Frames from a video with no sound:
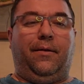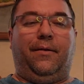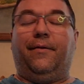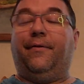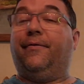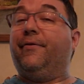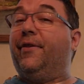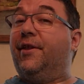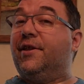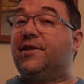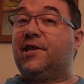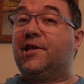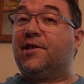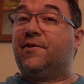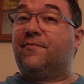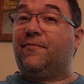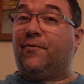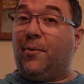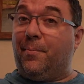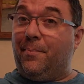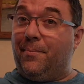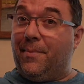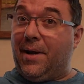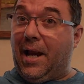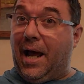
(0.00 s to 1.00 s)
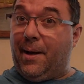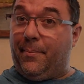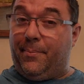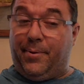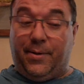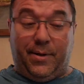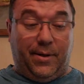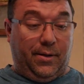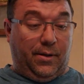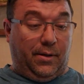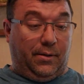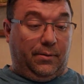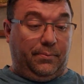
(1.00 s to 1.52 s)
this is from Nob
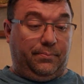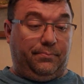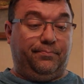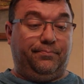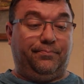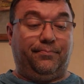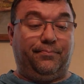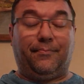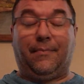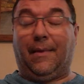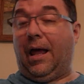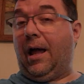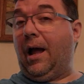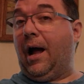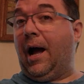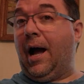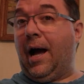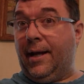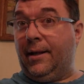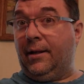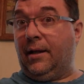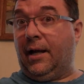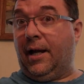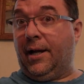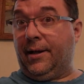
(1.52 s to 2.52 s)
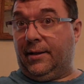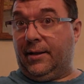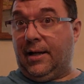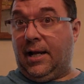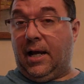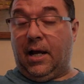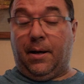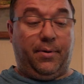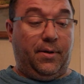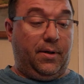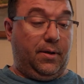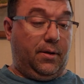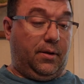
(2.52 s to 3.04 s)
Hill. I like
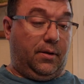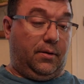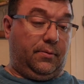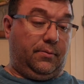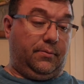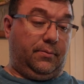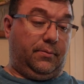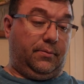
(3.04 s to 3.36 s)
Nob Hill.